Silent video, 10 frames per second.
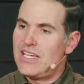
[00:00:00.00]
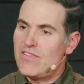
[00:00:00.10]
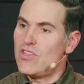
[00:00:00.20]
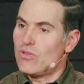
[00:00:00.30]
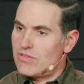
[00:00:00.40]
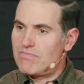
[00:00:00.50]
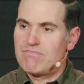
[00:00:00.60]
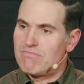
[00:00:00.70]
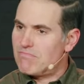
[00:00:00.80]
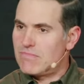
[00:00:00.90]
Even though
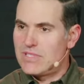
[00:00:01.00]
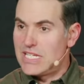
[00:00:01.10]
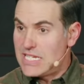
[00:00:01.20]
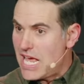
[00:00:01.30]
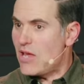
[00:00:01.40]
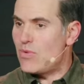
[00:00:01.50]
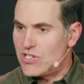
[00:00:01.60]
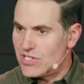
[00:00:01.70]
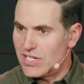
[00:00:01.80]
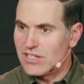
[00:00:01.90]
today we
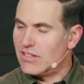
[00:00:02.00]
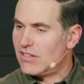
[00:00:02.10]
sinned,